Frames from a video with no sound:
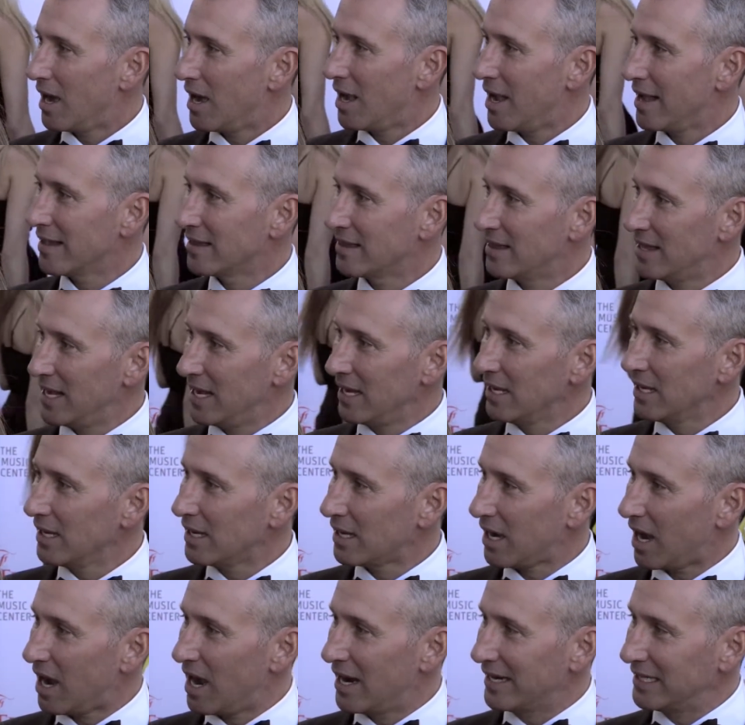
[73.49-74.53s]
I think
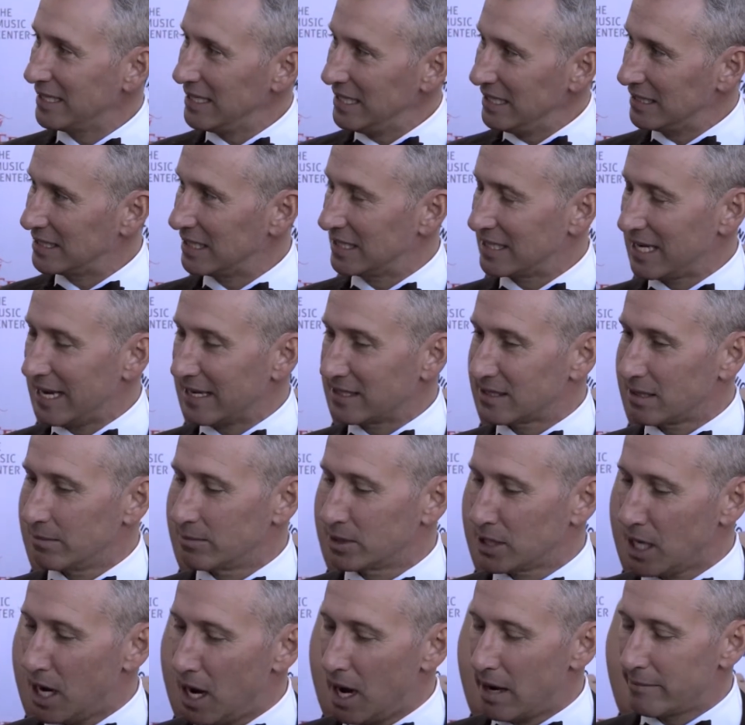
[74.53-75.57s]
I need to take some
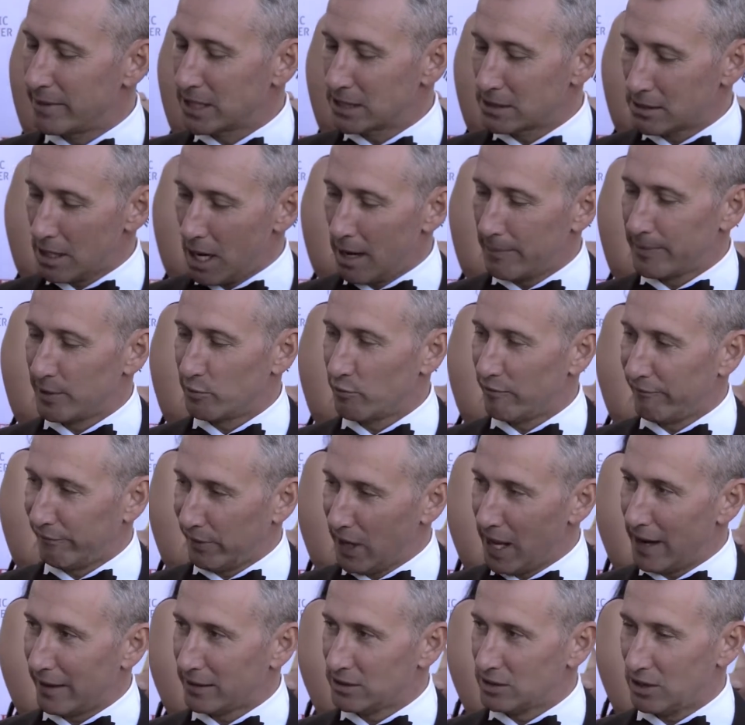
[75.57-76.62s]
time and stop and
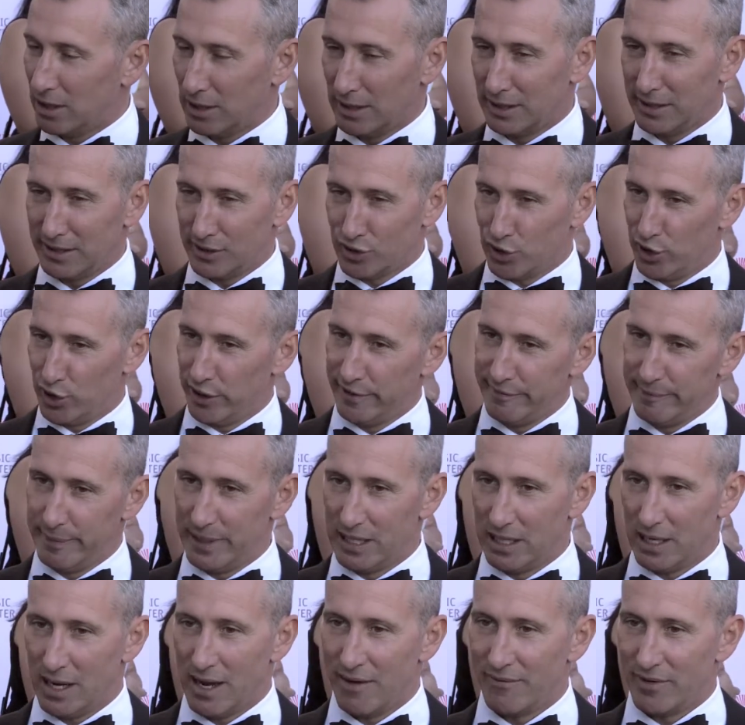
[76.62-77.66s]
reflect on the
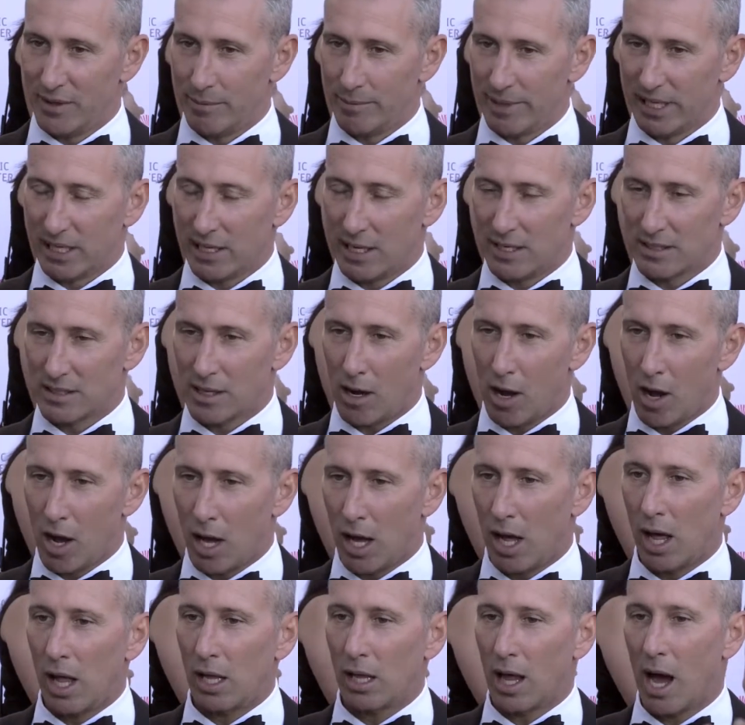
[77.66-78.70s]
achievement of it because
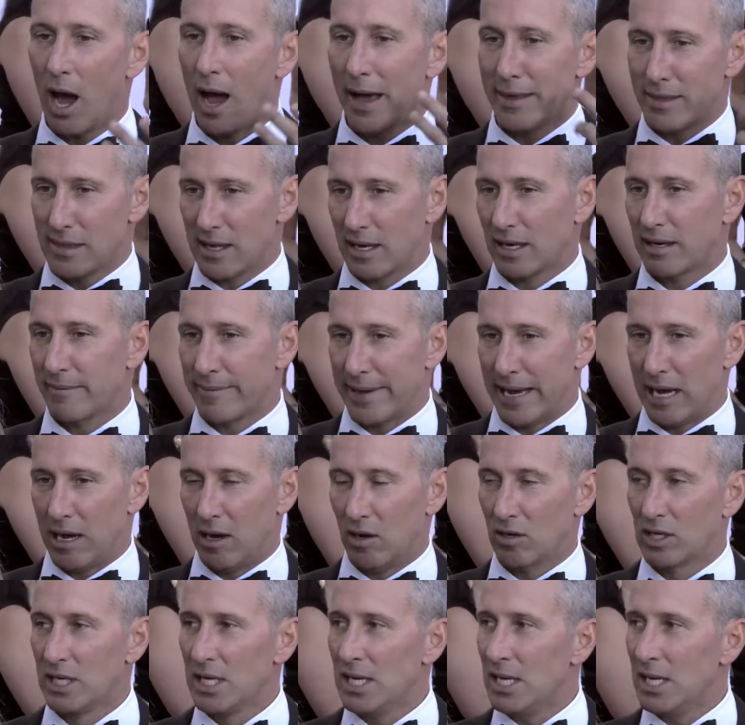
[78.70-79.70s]
all I think about